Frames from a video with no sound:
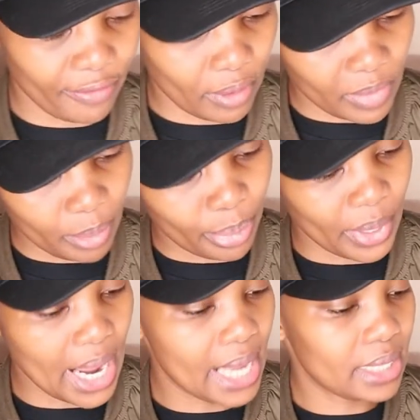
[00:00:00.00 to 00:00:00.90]
from the
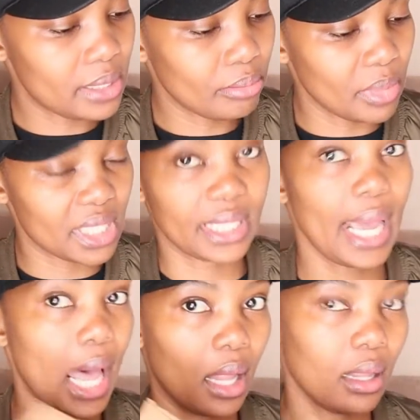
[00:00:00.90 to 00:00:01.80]
brand Miss
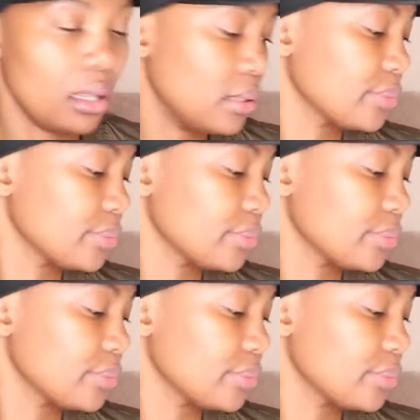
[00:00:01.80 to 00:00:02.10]
L.